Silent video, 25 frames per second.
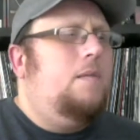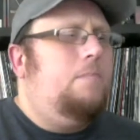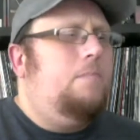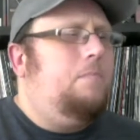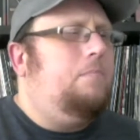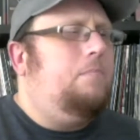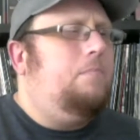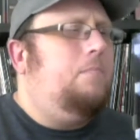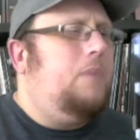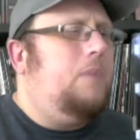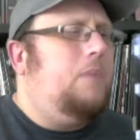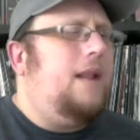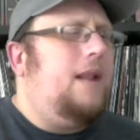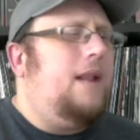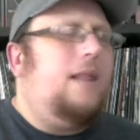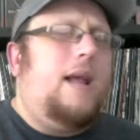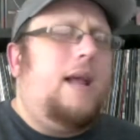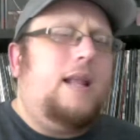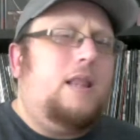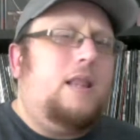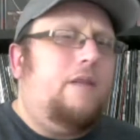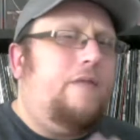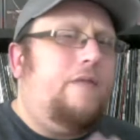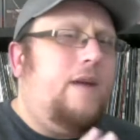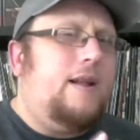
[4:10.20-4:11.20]
but I
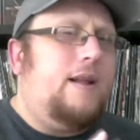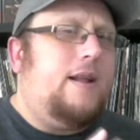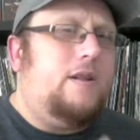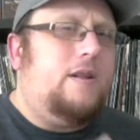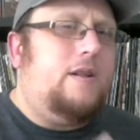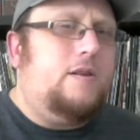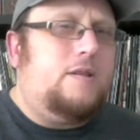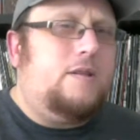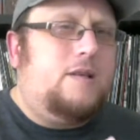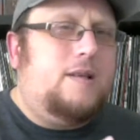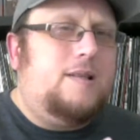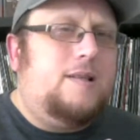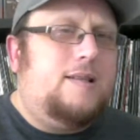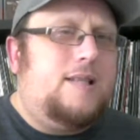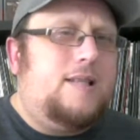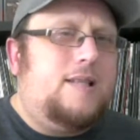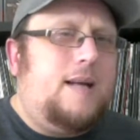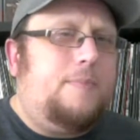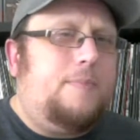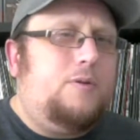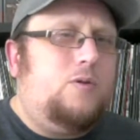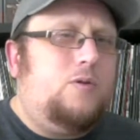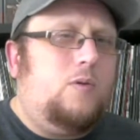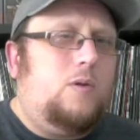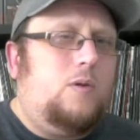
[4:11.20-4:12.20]
like the fact that there's
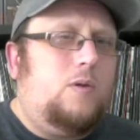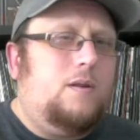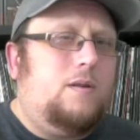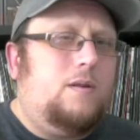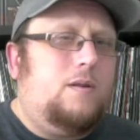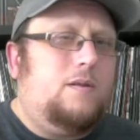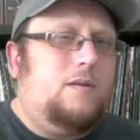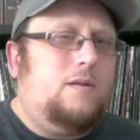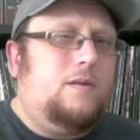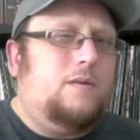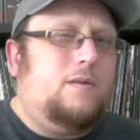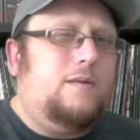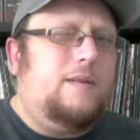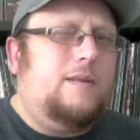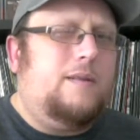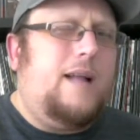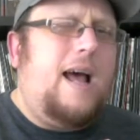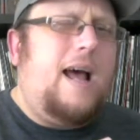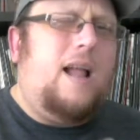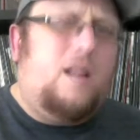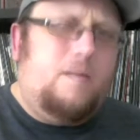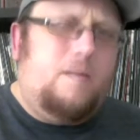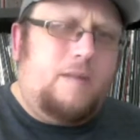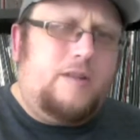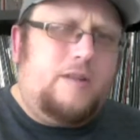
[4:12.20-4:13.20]
conceptual
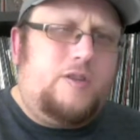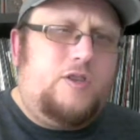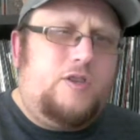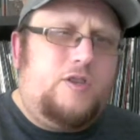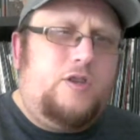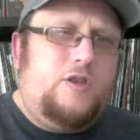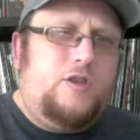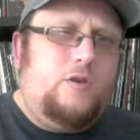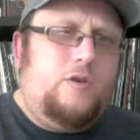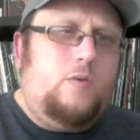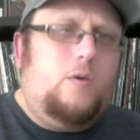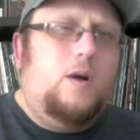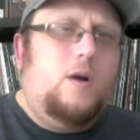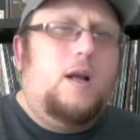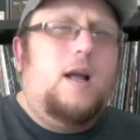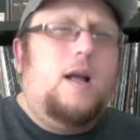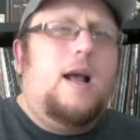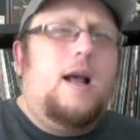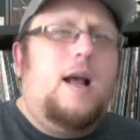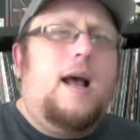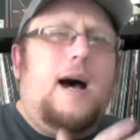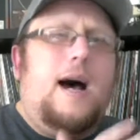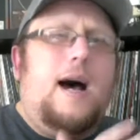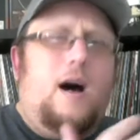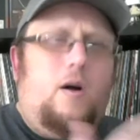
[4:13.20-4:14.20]
elements to
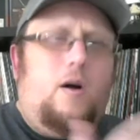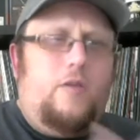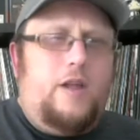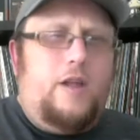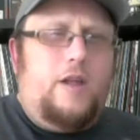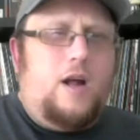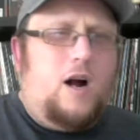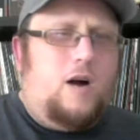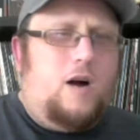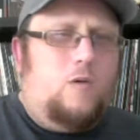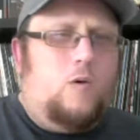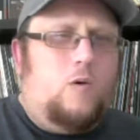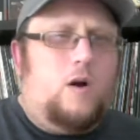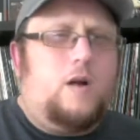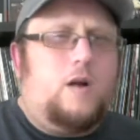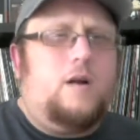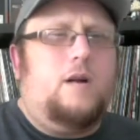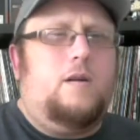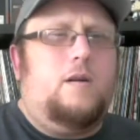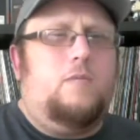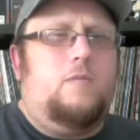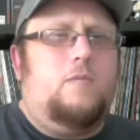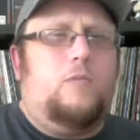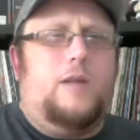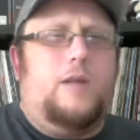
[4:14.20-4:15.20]
how the artwork
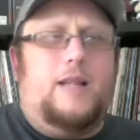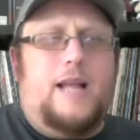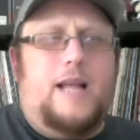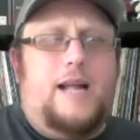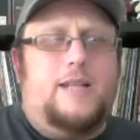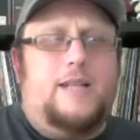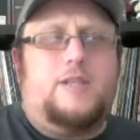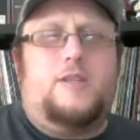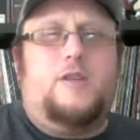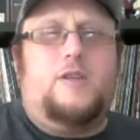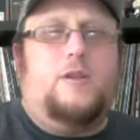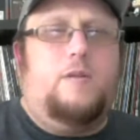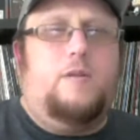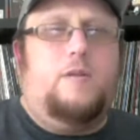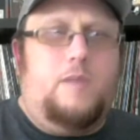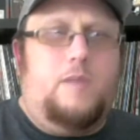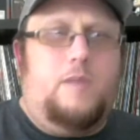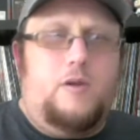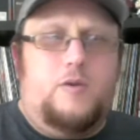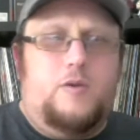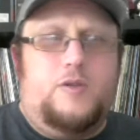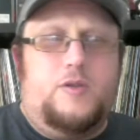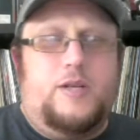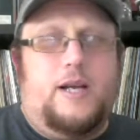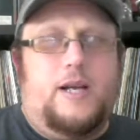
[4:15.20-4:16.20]
relates to the
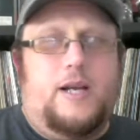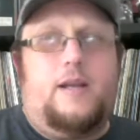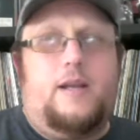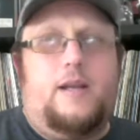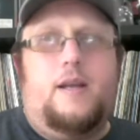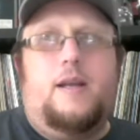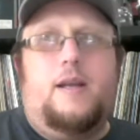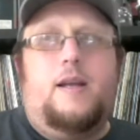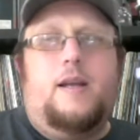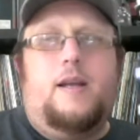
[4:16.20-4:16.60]
music.